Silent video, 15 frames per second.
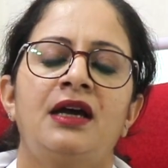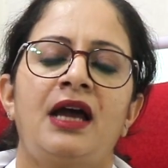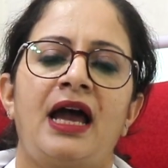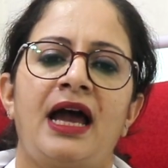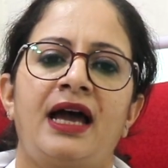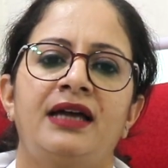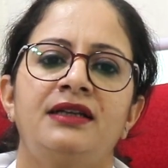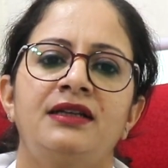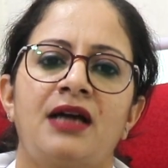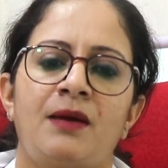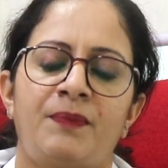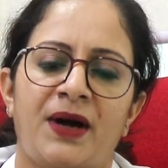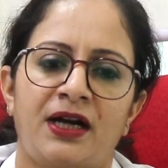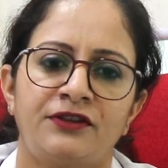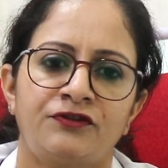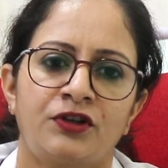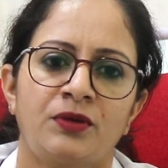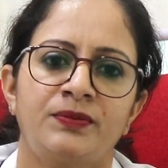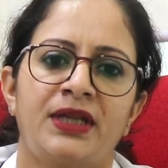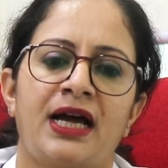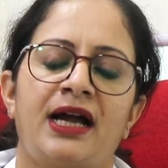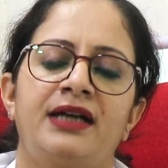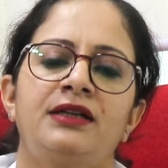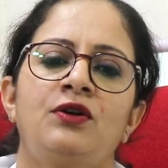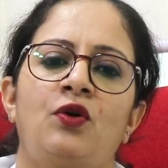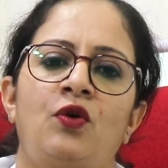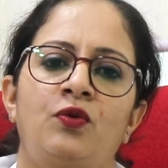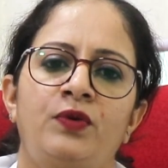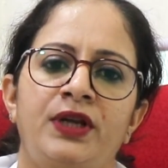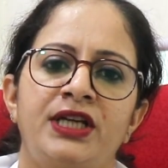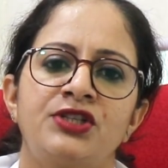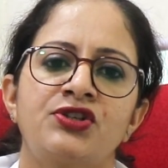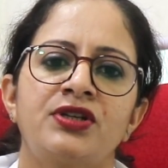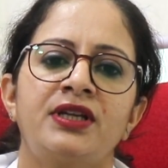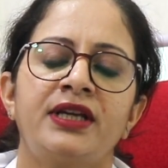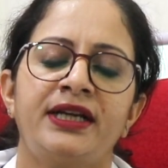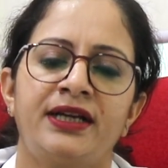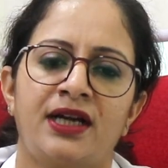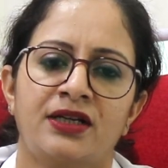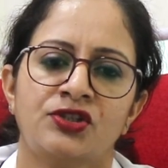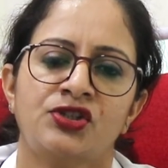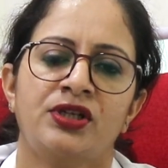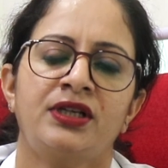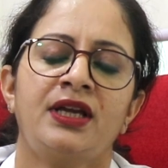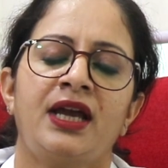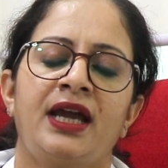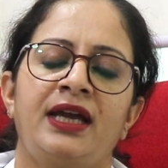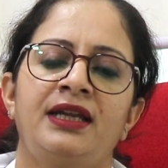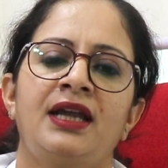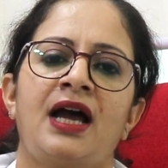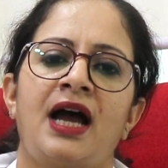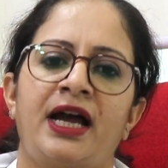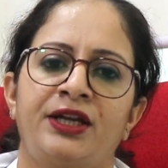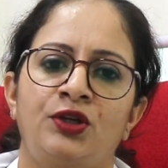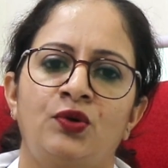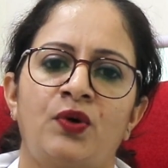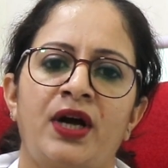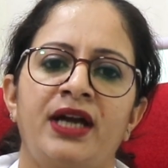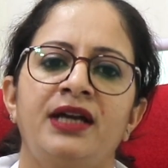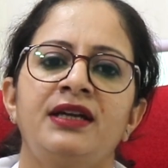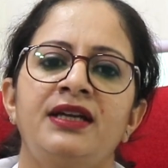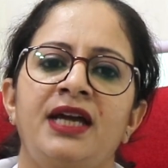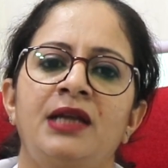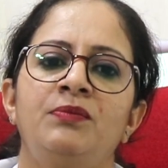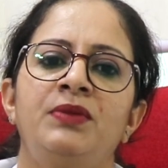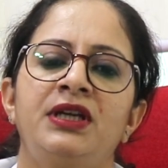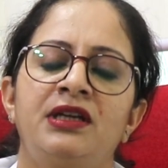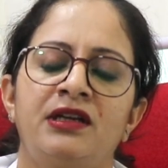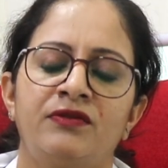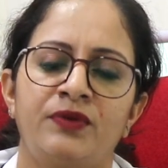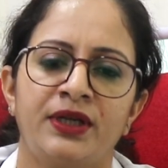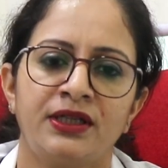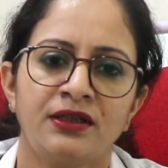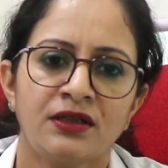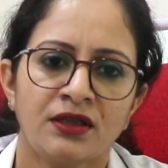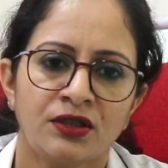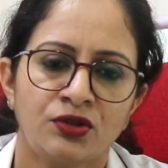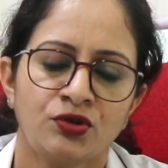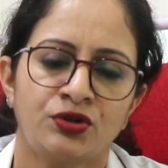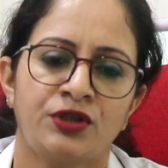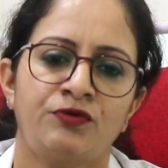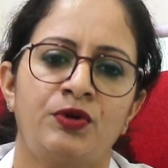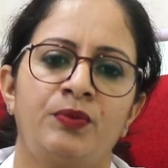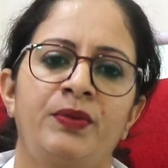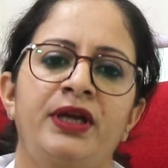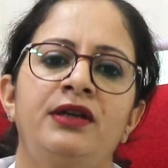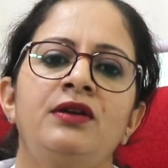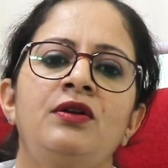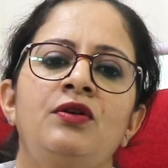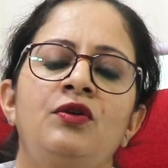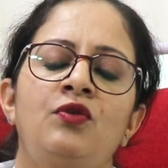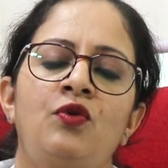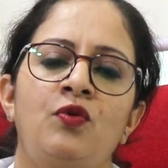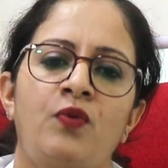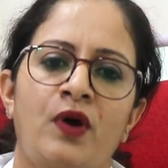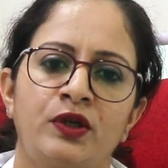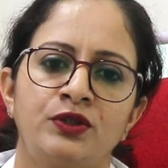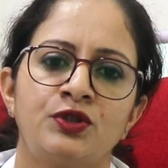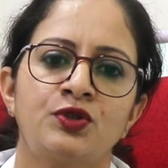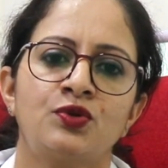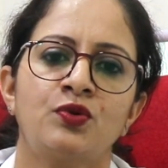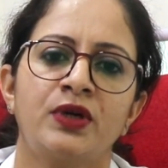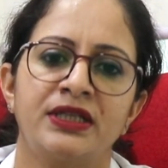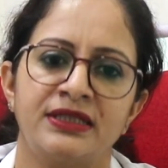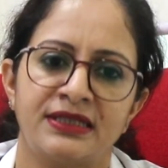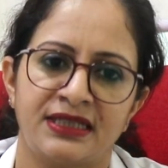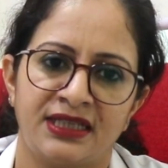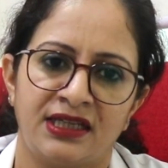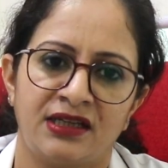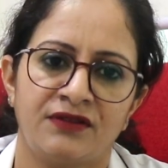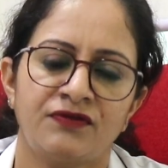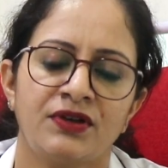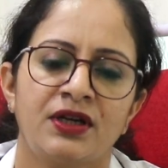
And apart from that, ovulation induction and IUI can be given to the women who wants to conceive,